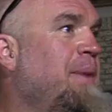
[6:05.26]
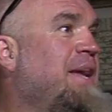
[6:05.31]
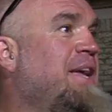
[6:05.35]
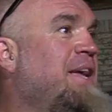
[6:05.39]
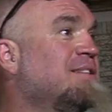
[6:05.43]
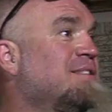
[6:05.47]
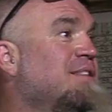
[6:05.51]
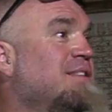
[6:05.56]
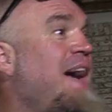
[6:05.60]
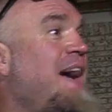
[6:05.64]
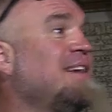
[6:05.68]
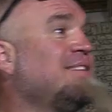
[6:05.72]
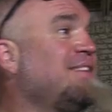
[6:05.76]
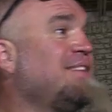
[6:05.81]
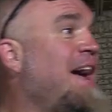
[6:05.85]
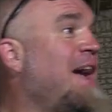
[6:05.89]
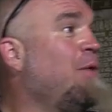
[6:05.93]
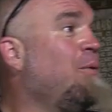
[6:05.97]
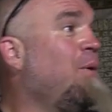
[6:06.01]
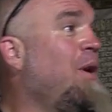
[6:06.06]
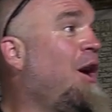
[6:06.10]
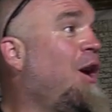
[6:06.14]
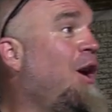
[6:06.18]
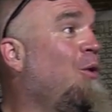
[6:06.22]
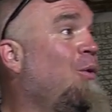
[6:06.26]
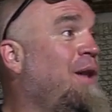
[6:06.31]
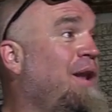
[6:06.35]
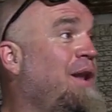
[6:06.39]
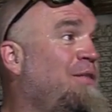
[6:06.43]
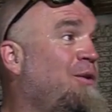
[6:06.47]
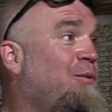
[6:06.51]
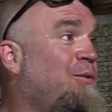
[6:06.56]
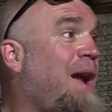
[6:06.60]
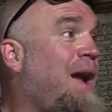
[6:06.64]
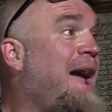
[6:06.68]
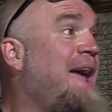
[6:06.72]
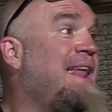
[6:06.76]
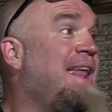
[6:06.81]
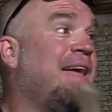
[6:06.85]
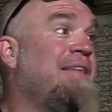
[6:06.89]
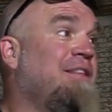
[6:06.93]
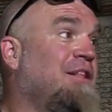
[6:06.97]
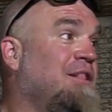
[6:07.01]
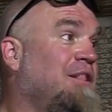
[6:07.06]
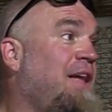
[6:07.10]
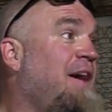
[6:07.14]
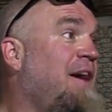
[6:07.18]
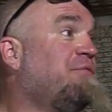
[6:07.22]
because last night we all went in the right,
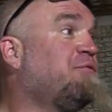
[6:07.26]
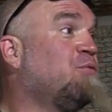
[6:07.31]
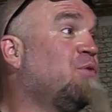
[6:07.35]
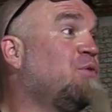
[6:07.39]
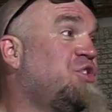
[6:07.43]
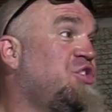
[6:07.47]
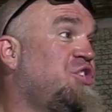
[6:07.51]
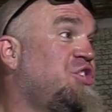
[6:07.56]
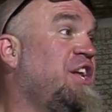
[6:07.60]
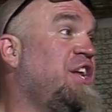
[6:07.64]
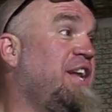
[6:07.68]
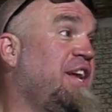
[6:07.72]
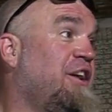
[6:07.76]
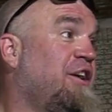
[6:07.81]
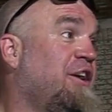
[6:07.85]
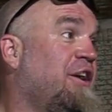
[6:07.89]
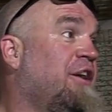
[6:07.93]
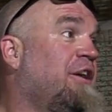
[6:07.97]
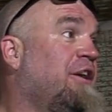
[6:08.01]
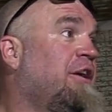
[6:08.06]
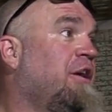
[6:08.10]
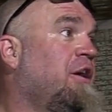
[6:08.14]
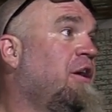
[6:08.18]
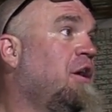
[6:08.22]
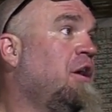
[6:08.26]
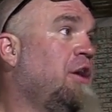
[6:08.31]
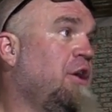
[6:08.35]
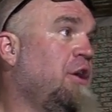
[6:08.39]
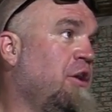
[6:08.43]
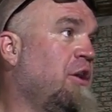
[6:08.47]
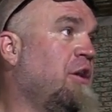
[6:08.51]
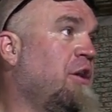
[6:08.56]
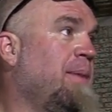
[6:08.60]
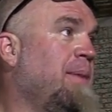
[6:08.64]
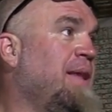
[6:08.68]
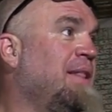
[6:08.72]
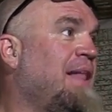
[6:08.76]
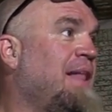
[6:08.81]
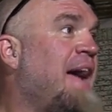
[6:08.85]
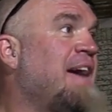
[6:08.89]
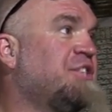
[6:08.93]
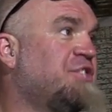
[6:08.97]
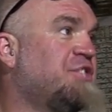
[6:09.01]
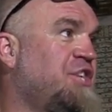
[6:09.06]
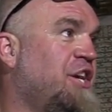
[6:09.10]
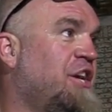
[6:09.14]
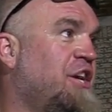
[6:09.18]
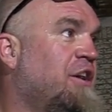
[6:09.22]
and the left was shittier. You know what I mean?
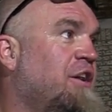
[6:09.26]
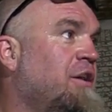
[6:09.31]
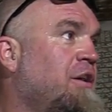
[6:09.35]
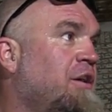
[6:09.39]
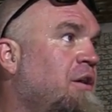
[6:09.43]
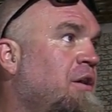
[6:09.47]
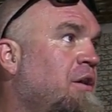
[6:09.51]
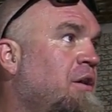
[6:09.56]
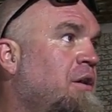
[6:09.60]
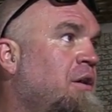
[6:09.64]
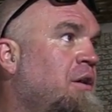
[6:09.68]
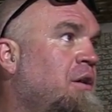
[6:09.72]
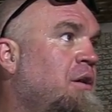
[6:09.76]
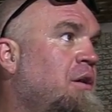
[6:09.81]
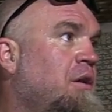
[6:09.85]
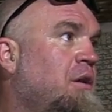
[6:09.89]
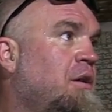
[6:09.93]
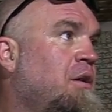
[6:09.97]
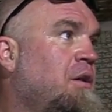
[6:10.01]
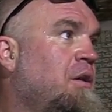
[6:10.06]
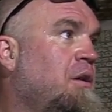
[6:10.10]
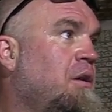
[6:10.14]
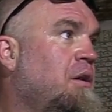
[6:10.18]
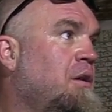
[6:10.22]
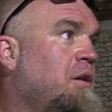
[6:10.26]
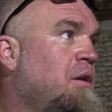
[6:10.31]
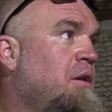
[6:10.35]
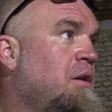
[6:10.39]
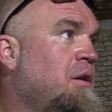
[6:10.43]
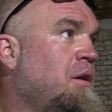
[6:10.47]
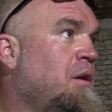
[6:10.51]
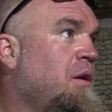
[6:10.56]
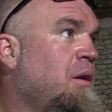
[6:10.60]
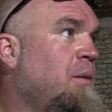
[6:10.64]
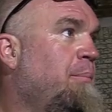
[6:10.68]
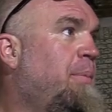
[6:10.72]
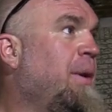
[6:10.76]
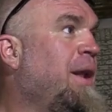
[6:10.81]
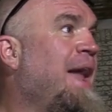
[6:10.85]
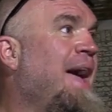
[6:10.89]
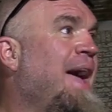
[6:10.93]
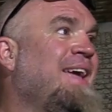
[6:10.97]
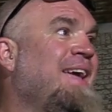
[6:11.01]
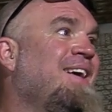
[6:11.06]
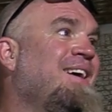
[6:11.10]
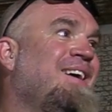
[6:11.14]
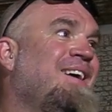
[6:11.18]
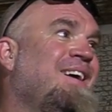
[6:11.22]
Last year. But
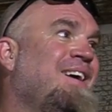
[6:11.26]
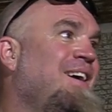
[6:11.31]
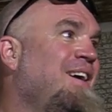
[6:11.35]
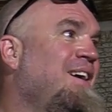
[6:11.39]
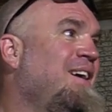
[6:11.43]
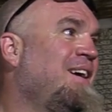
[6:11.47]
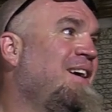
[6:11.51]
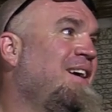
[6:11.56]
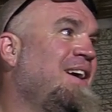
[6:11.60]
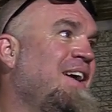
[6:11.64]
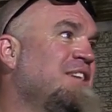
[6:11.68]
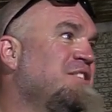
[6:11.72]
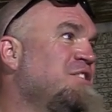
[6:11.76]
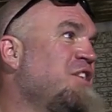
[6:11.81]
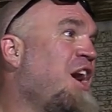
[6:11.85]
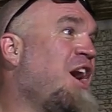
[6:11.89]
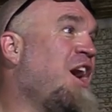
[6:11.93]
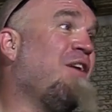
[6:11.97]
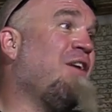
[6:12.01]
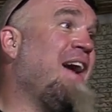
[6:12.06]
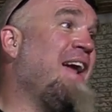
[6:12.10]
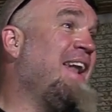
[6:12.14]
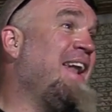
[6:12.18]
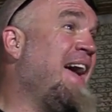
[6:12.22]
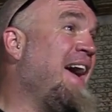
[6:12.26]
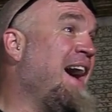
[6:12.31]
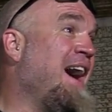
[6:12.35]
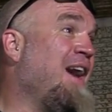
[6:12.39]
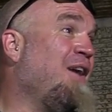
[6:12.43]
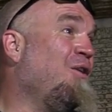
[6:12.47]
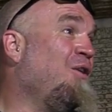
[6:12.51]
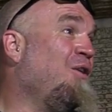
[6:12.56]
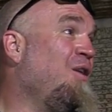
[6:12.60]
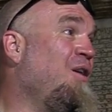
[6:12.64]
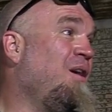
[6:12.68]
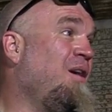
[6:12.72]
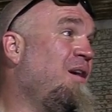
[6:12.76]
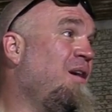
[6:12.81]
hey, it's not right now.